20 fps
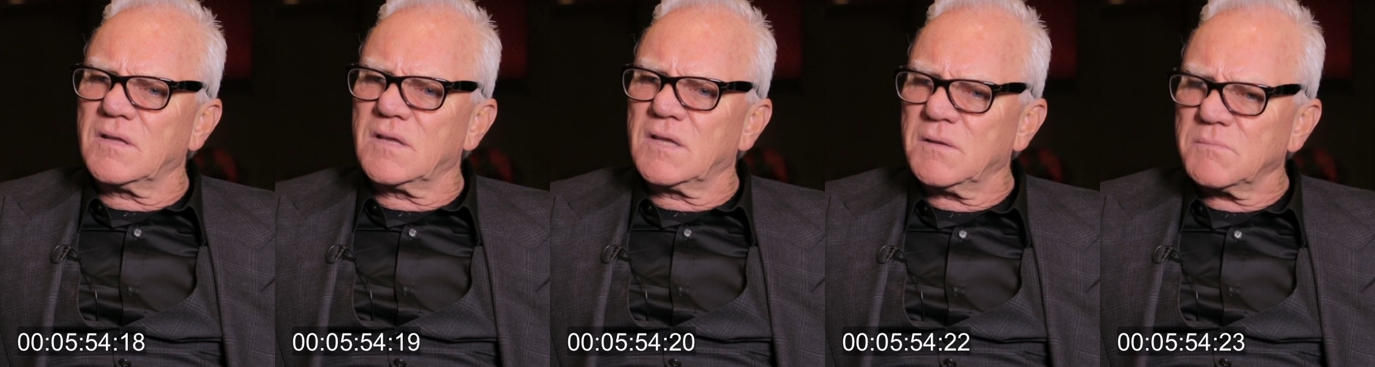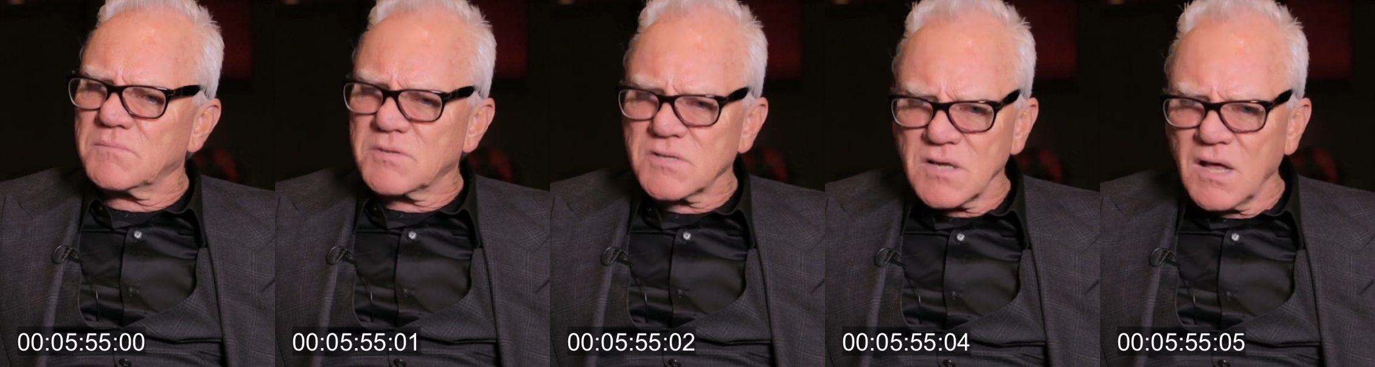
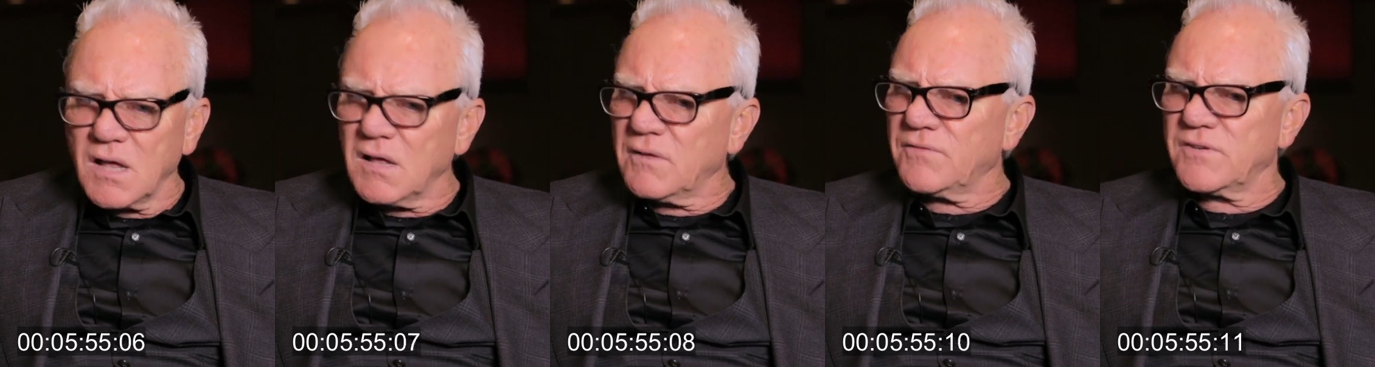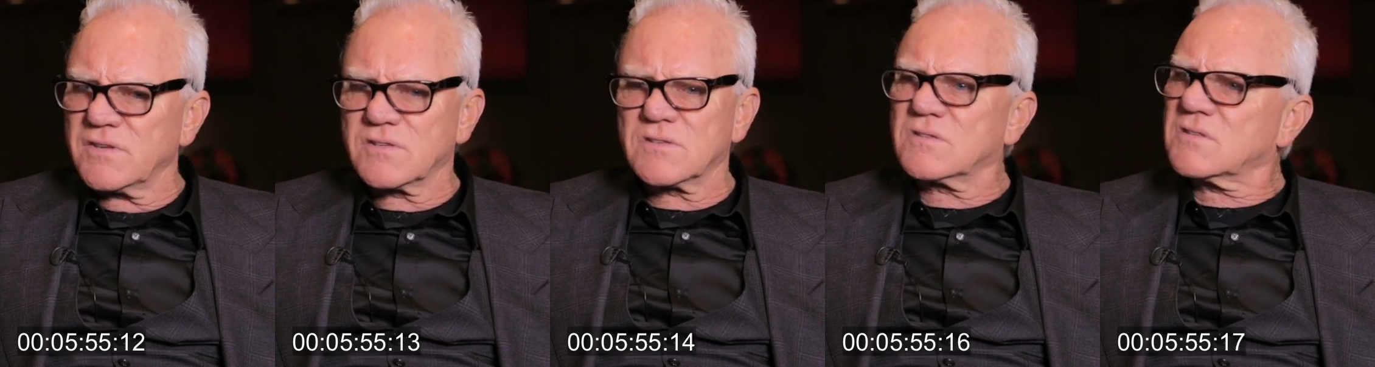himself,
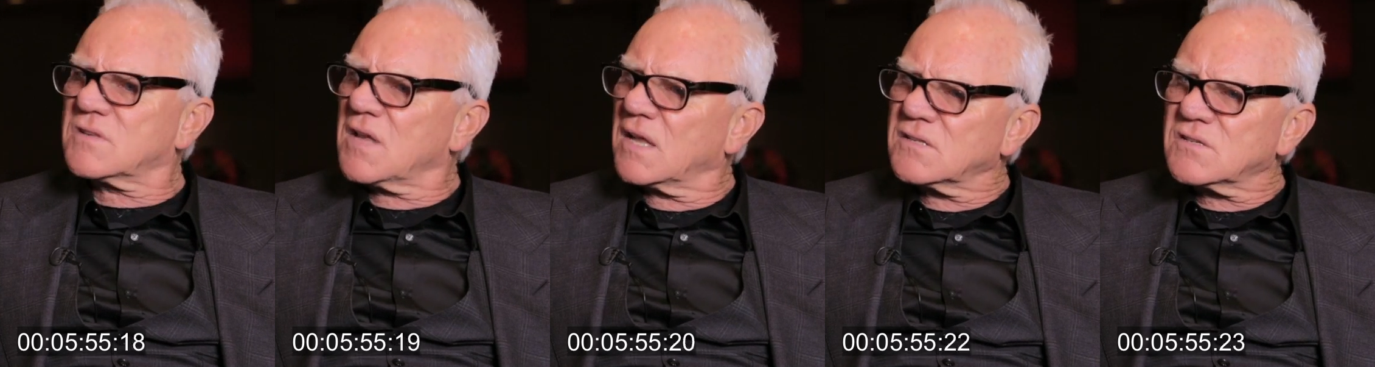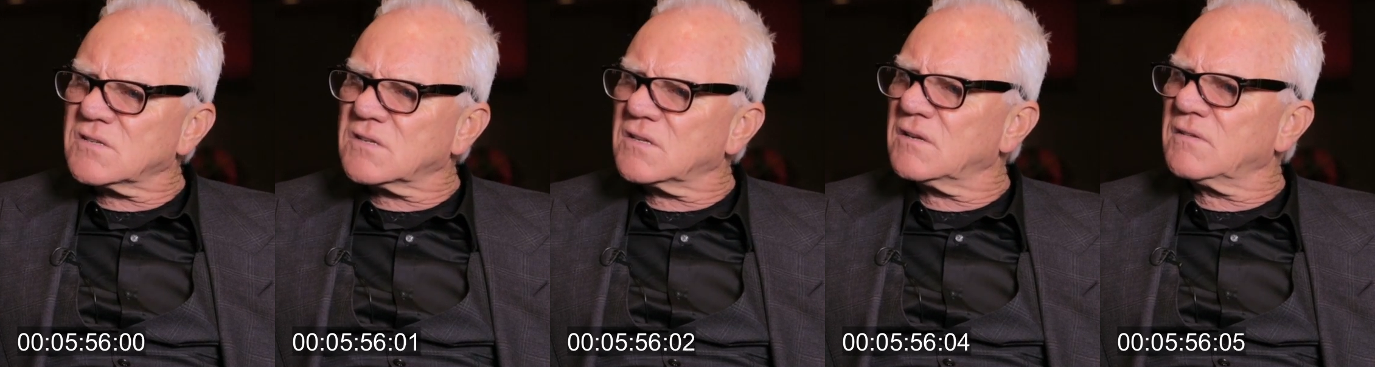he's a
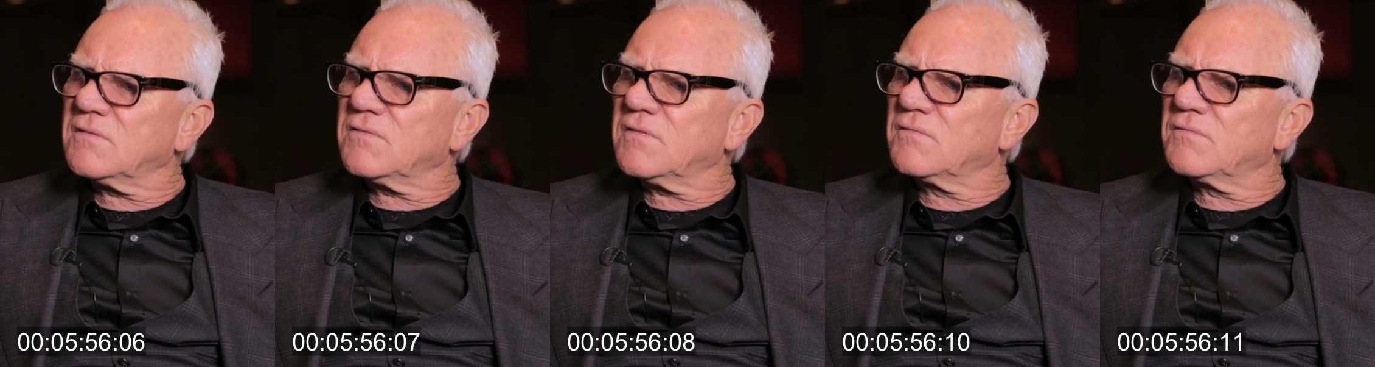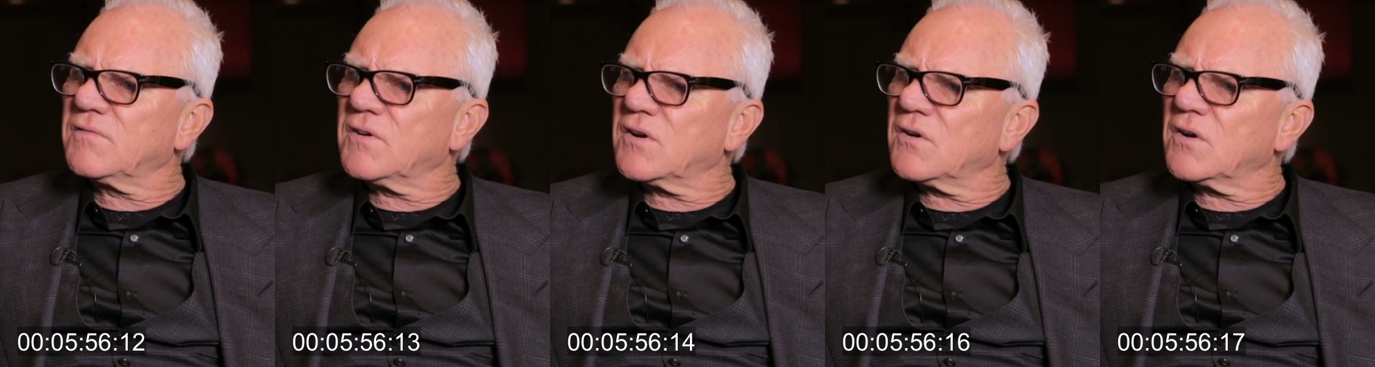sensitive
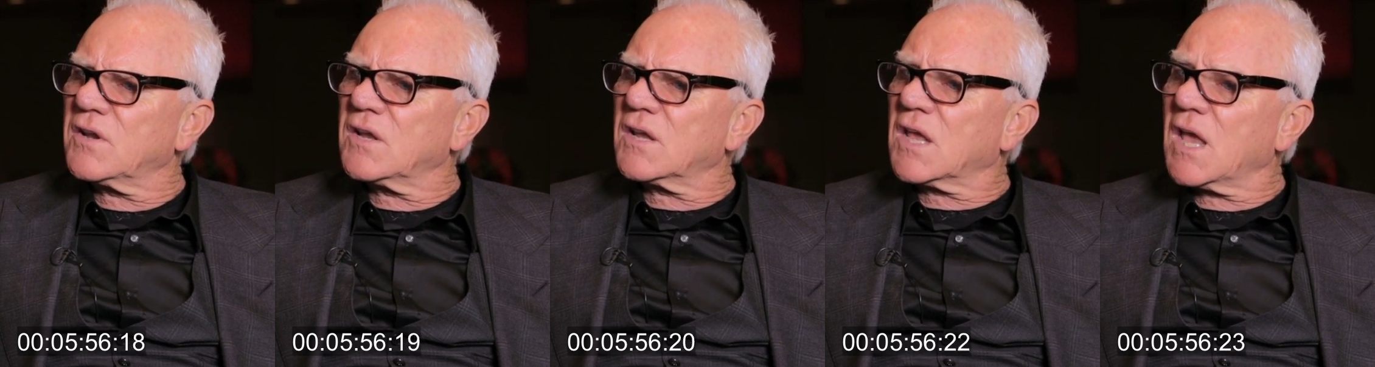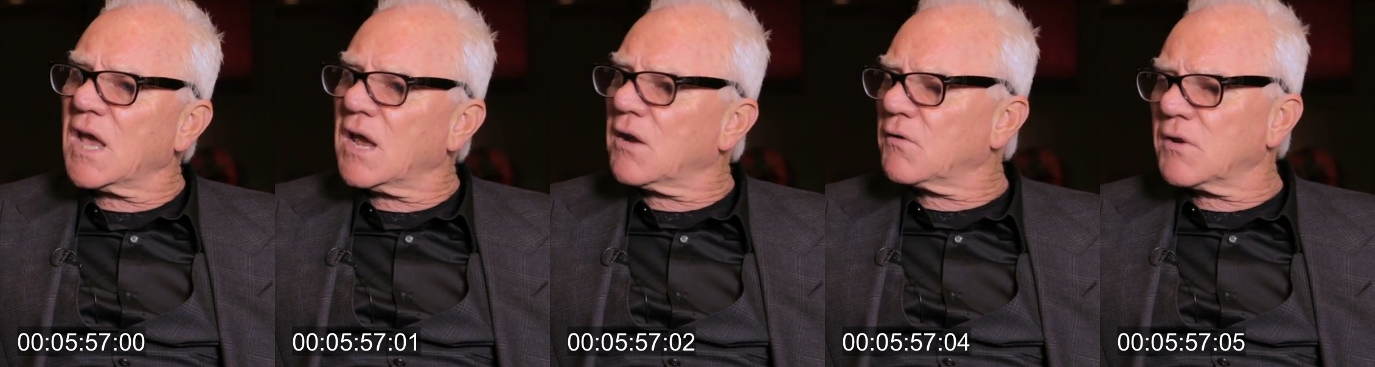and very
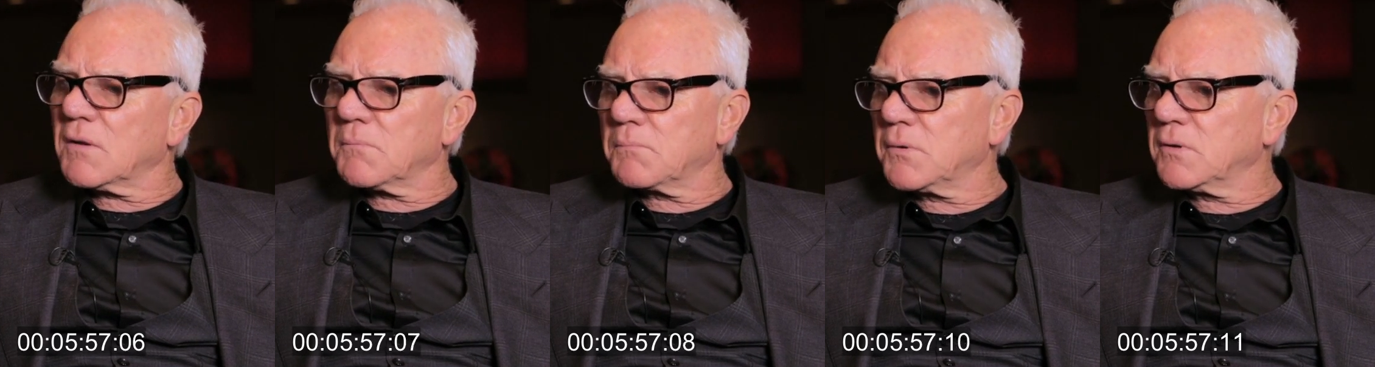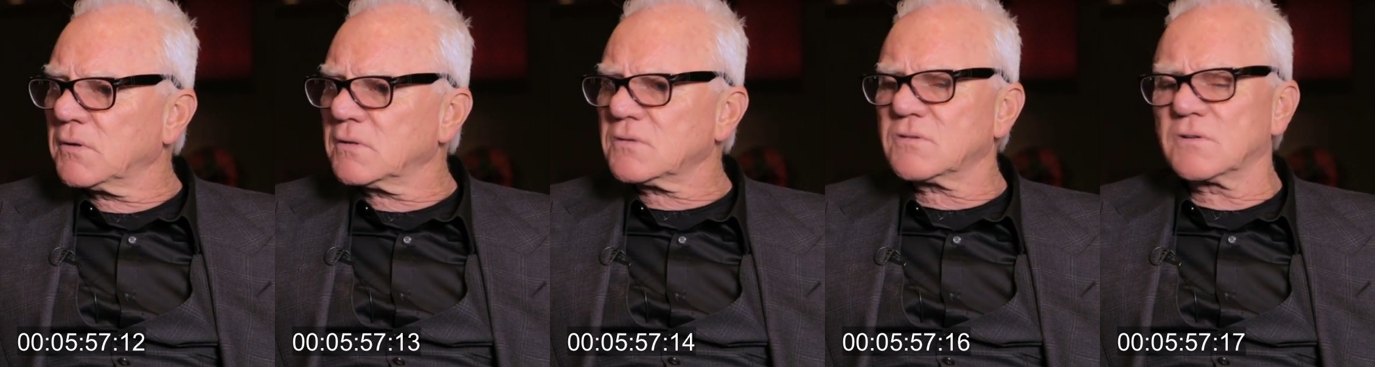caring
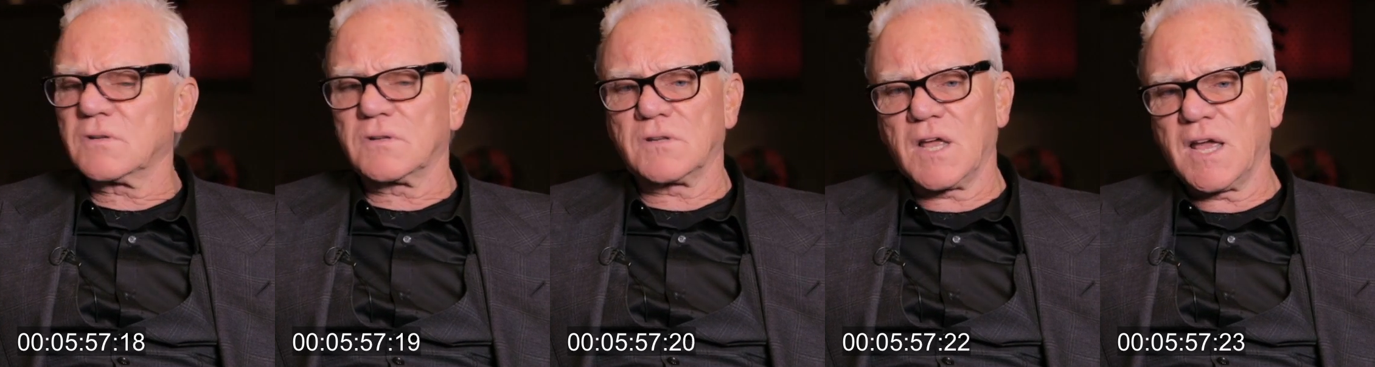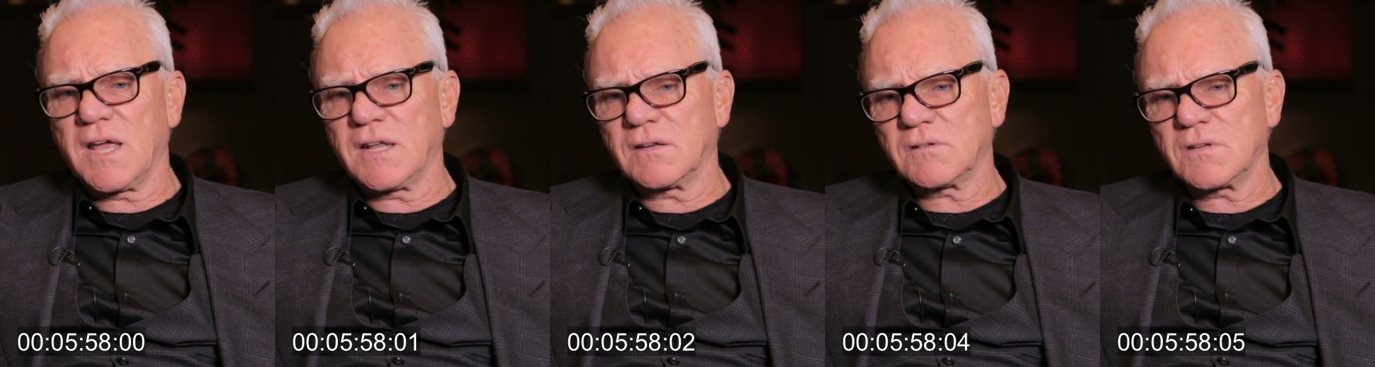person.
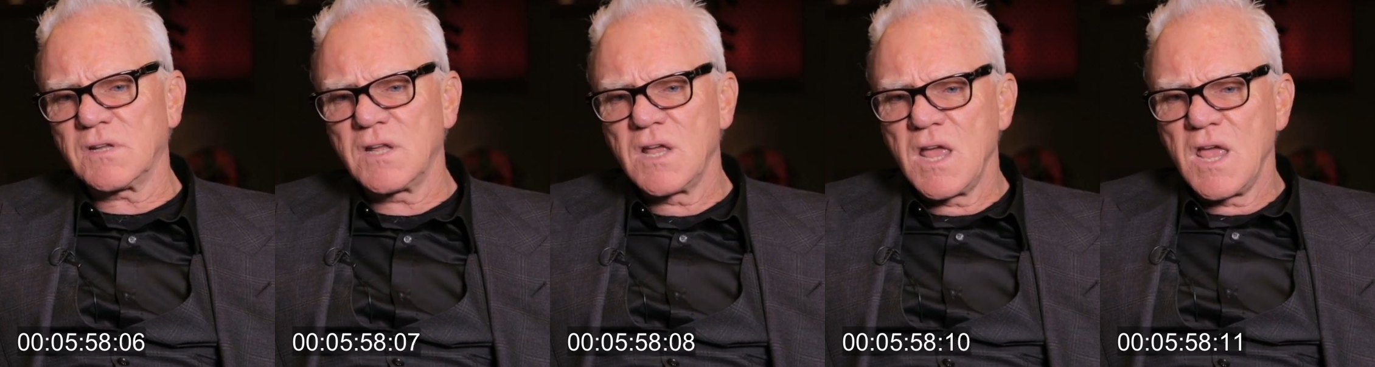And